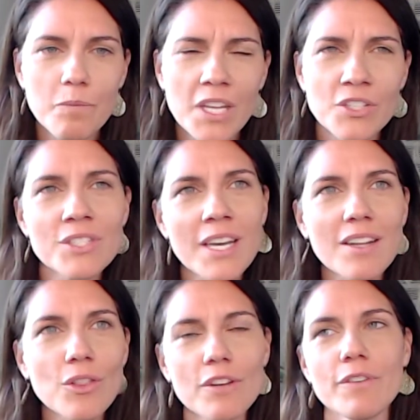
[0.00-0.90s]
just kind
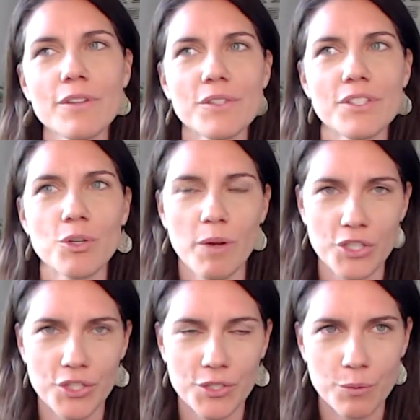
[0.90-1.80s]
of look for those
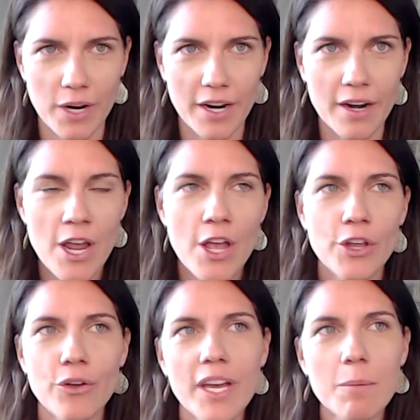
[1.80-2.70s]
situations where
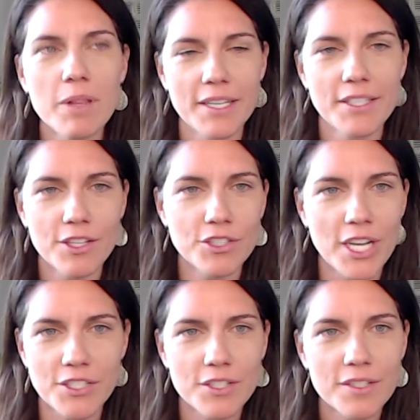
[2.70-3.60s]
you're kind of placing your
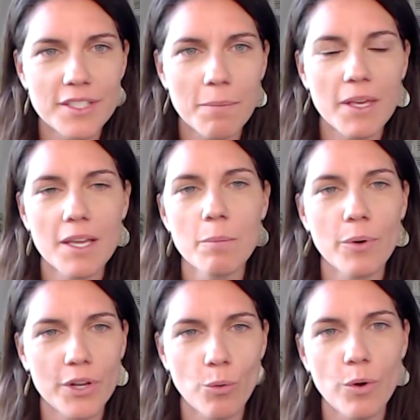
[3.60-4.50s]
attention to something,
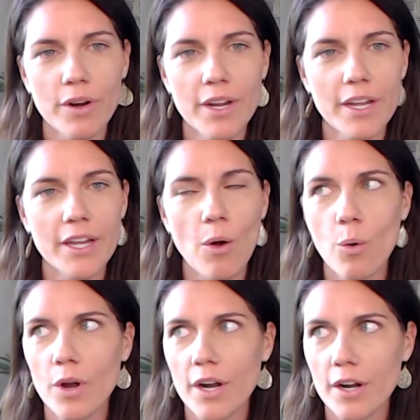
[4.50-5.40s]
putting worry
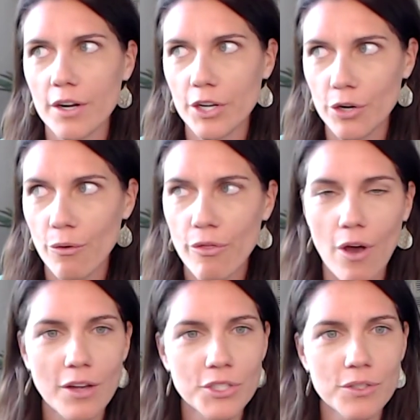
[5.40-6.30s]
or,
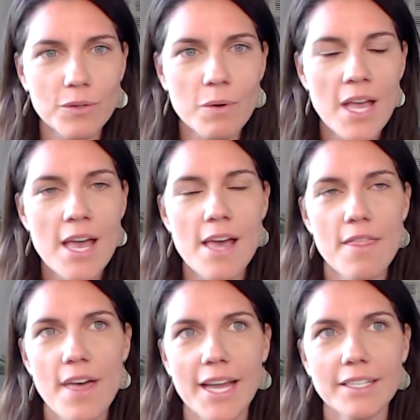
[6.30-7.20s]
thought to
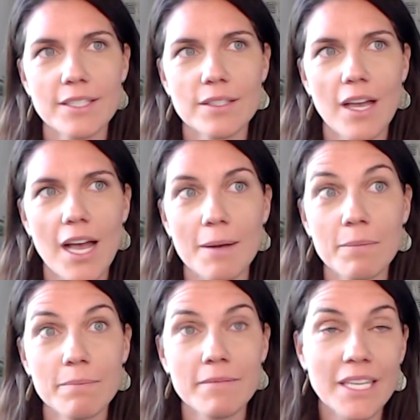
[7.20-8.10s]
that
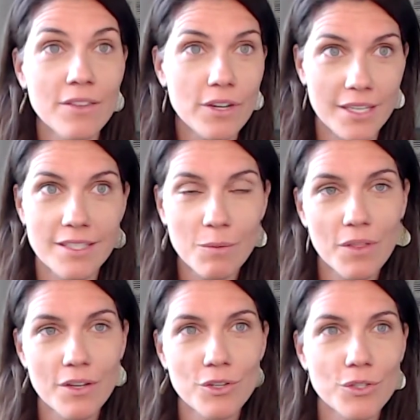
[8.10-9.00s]
either isn't
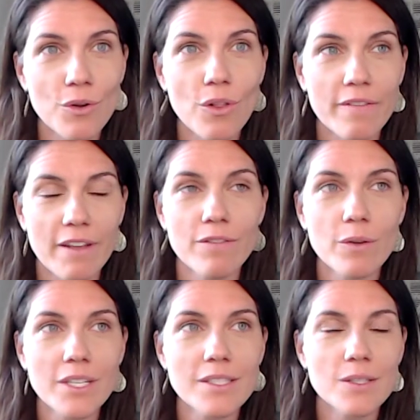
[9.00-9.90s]
within your circle of
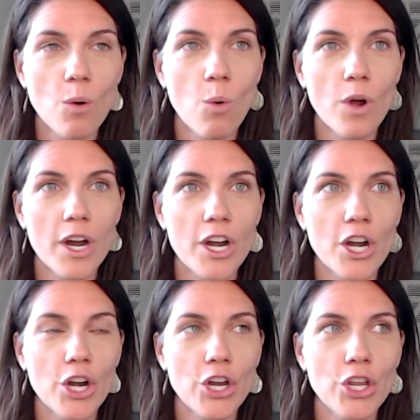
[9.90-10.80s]
influence,
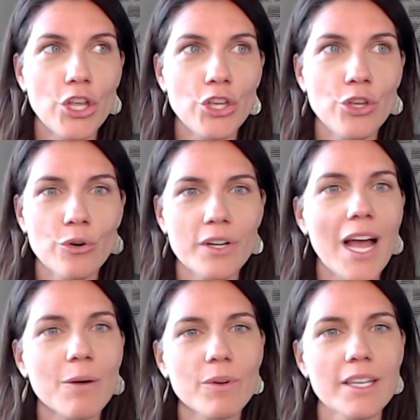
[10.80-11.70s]
or you're
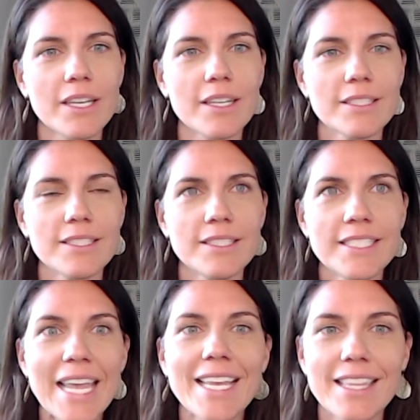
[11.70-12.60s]
not really
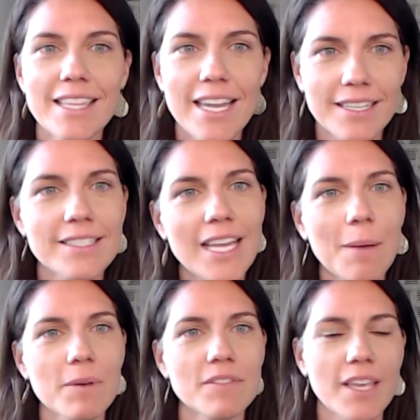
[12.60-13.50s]
taking the next
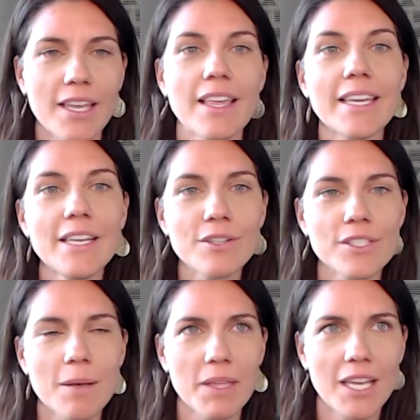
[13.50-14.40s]
step of saying, like, here's
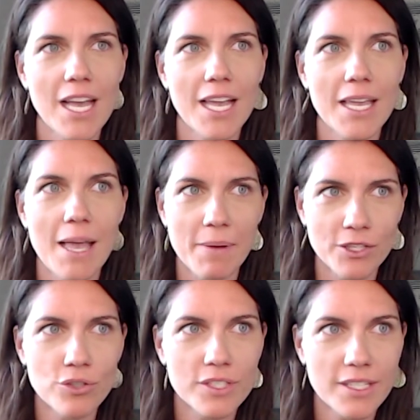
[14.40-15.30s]
something I am
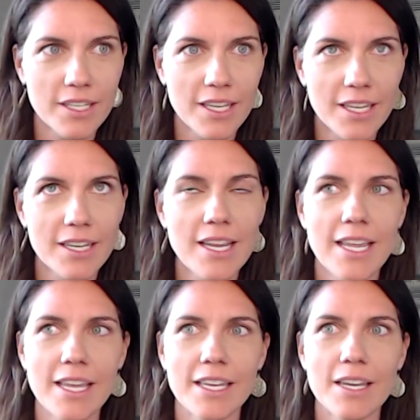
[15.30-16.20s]
interested in
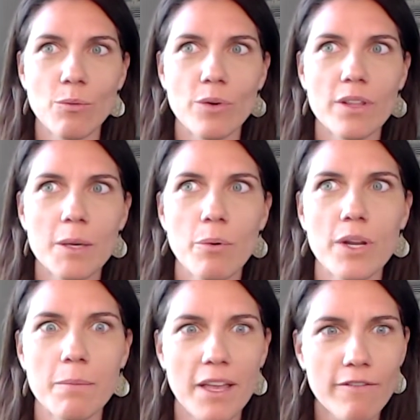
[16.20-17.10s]
and really
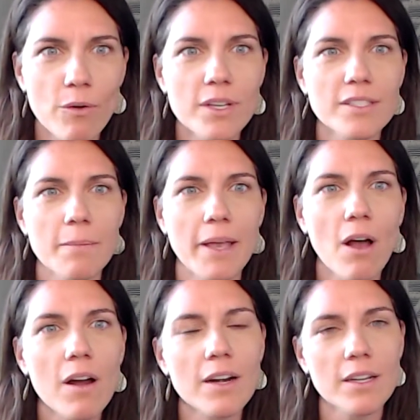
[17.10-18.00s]
putting my focus and my
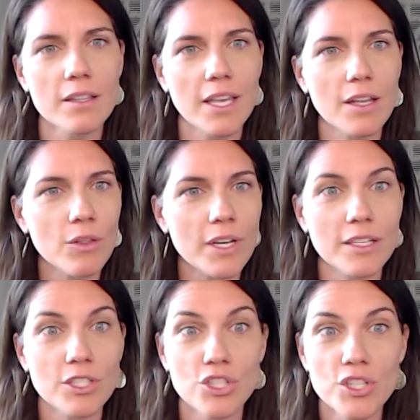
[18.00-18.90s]
heart and looking
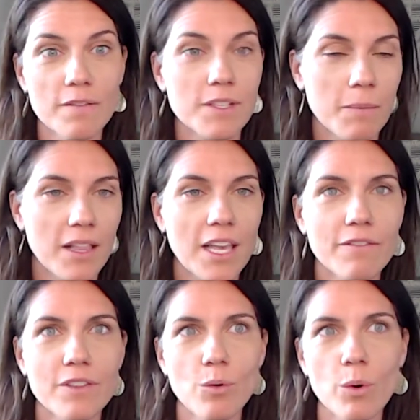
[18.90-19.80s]
to shift in my life
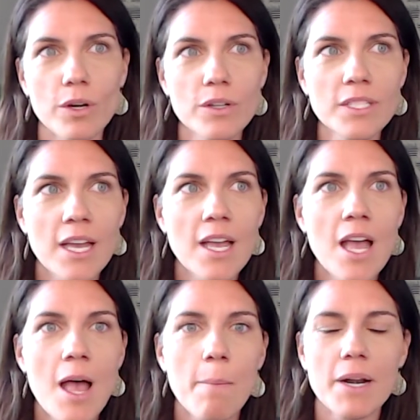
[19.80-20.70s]
in the world,
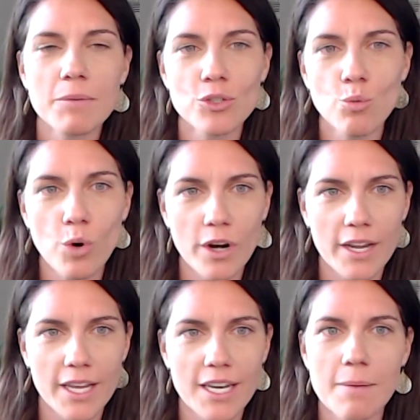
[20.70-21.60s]
but I'm just
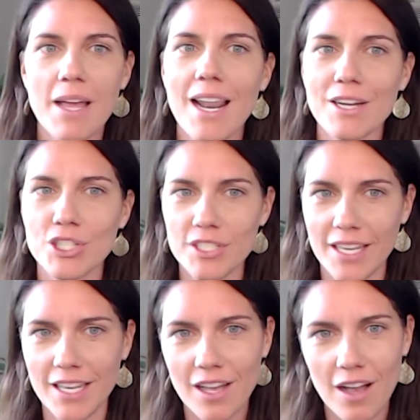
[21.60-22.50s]
worrying and I'm not actually
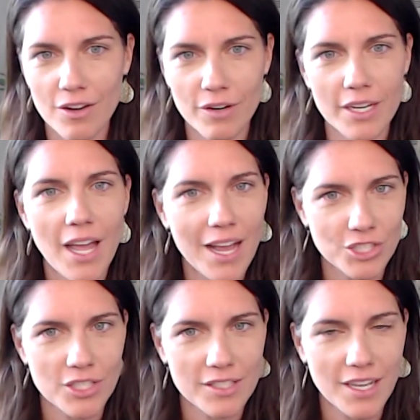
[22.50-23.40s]
taking concrete
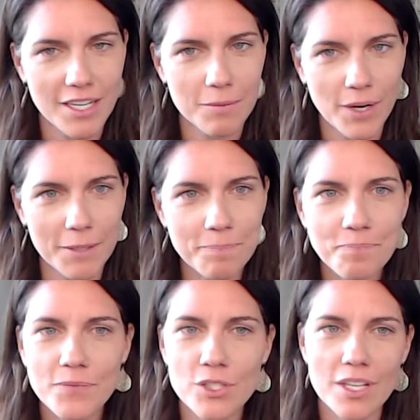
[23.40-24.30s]
actions on it, right?
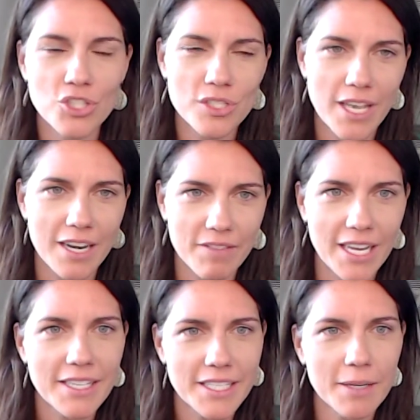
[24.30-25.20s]
So that's just kind of the
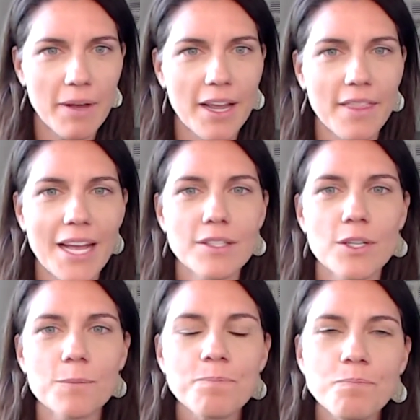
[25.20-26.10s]
idea behind that. So